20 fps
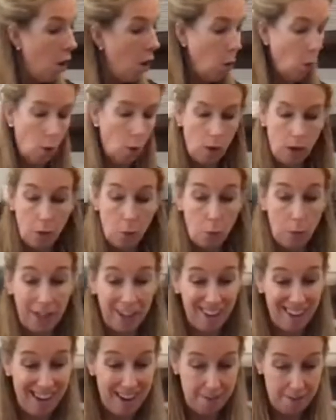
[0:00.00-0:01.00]
or
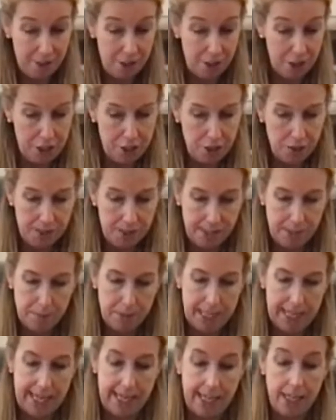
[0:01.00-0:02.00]
wherever you see
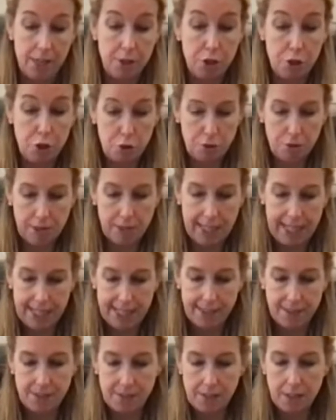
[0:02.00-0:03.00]
banana
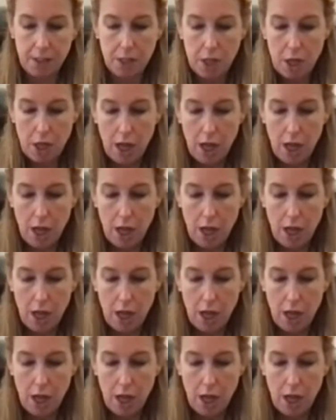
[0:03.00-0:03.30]
trees,